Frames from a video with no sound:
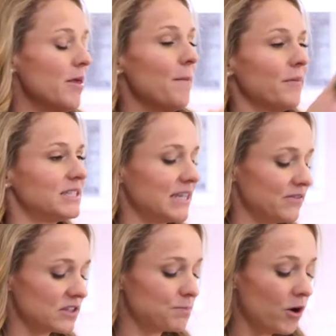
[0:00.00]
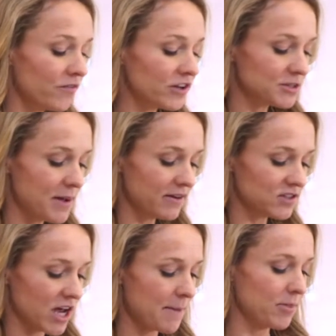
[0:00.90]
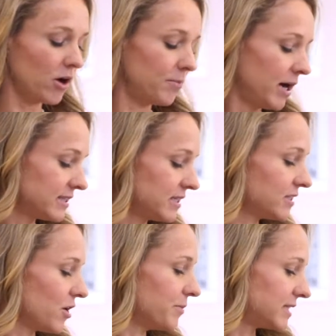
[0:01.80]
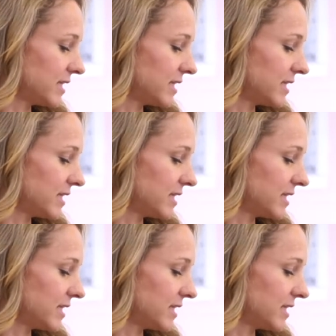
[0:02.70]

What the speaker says: So this gives us perfect amount of time. Our pasta is almost